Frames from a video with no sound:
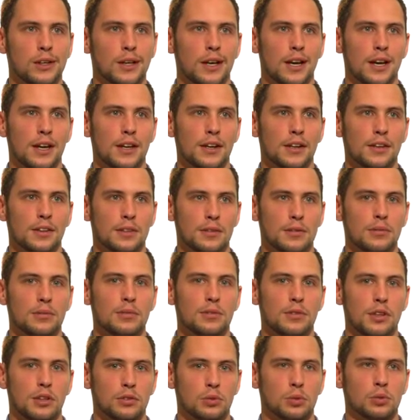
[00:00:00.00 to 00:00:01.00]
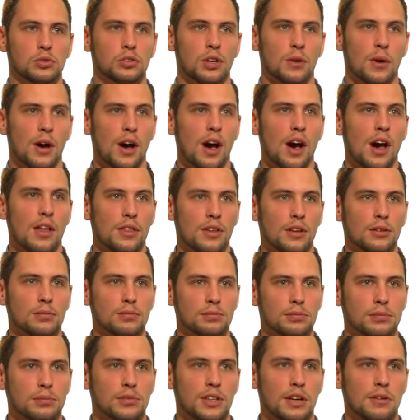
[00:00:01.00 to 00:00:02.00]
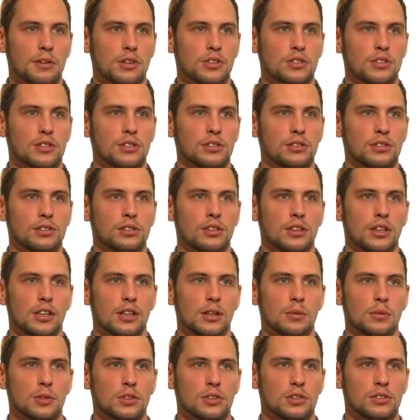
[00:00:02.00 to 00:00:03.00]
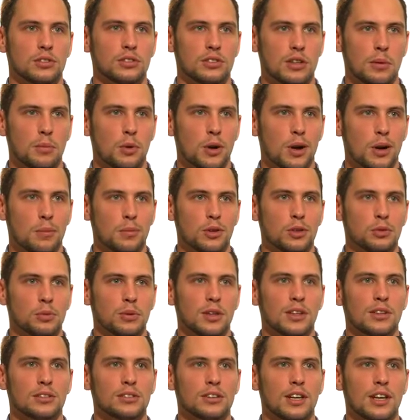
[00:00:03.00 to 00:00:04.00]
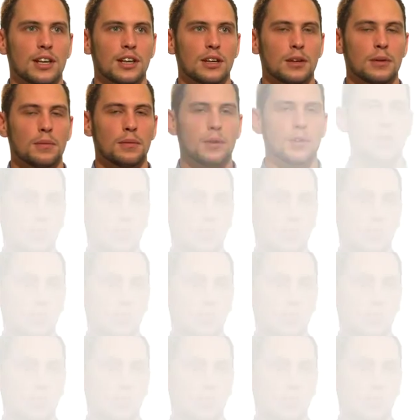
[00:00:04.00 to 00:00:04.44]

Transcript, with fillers: and there's also other territories, uh, which are separate companies within Sega.